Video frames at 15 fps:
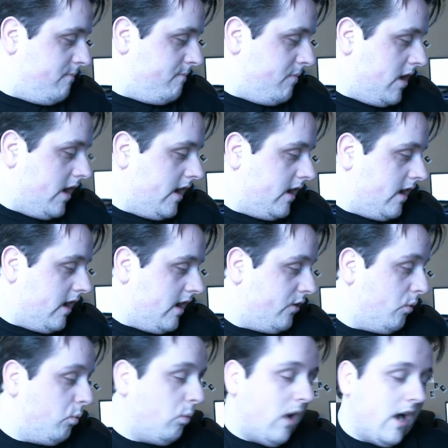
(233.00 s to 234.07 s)
But
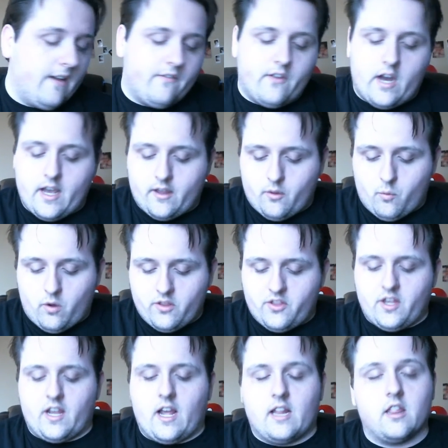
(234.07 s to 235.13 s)
the Wi-Fi, the one
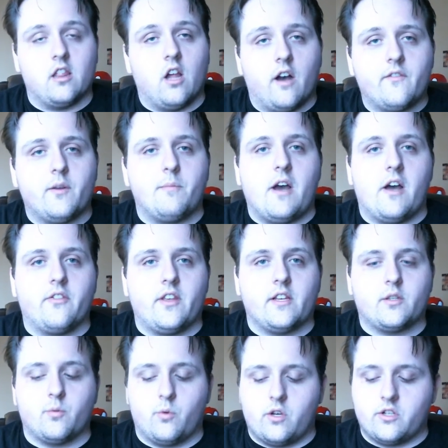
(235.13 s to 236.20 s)
thing I loved about
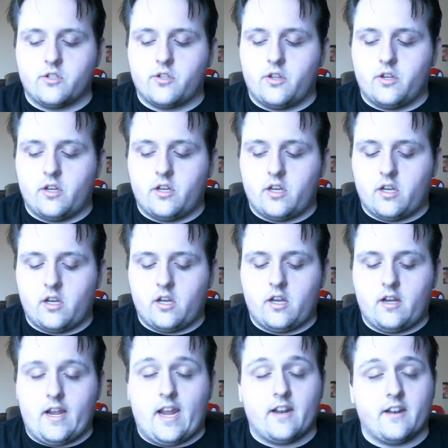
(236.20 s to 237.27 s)
this was
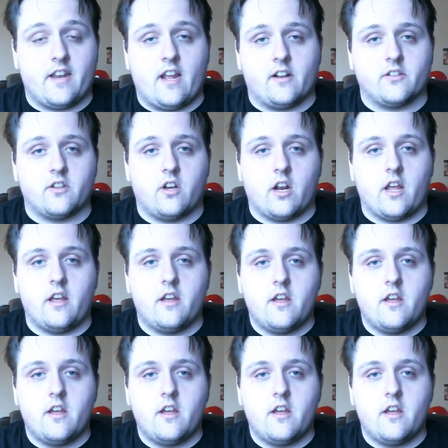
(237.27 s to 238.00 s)
the antennas on it.